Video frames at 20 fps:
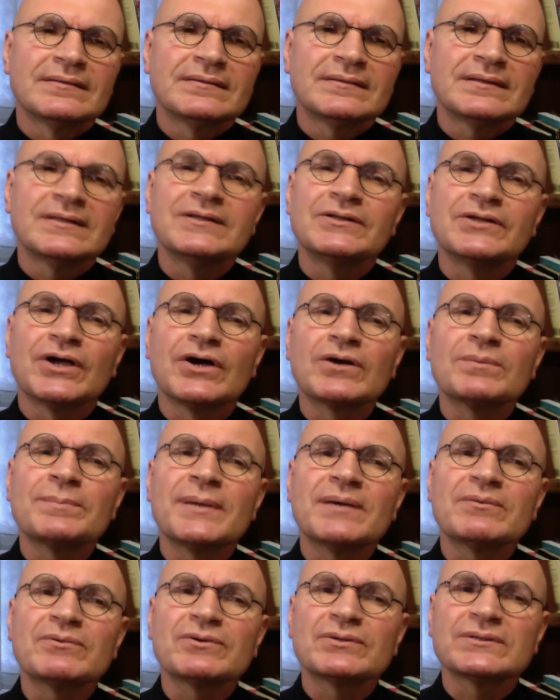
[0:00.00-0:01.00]
And the young
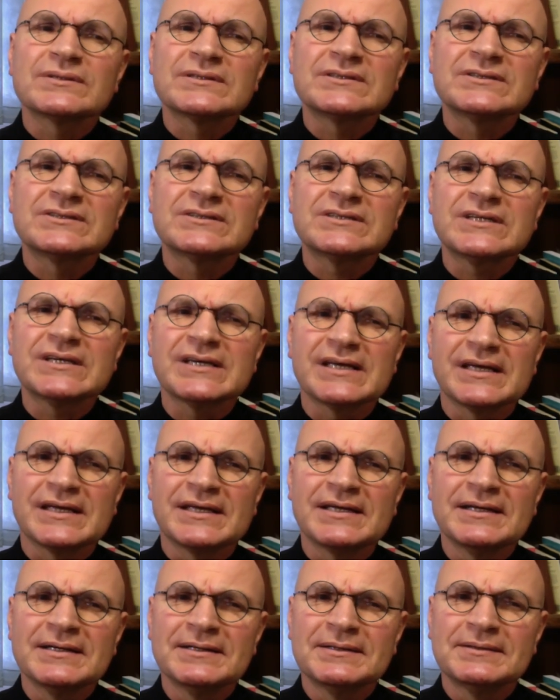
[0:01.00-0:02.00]
people could
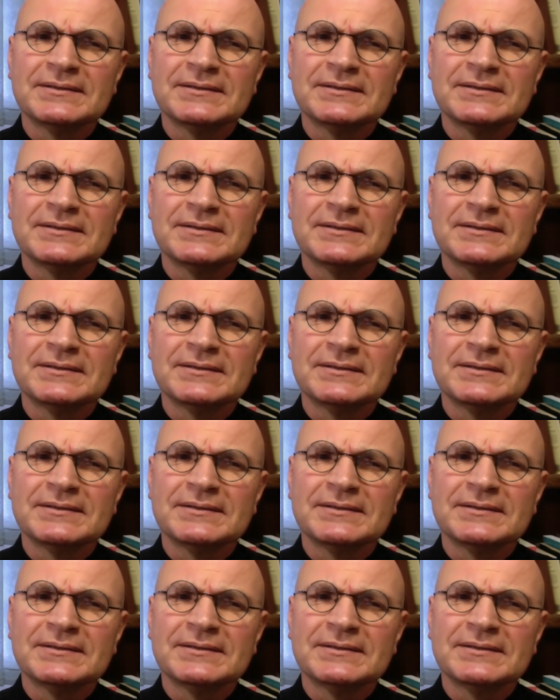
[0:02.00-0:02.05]
see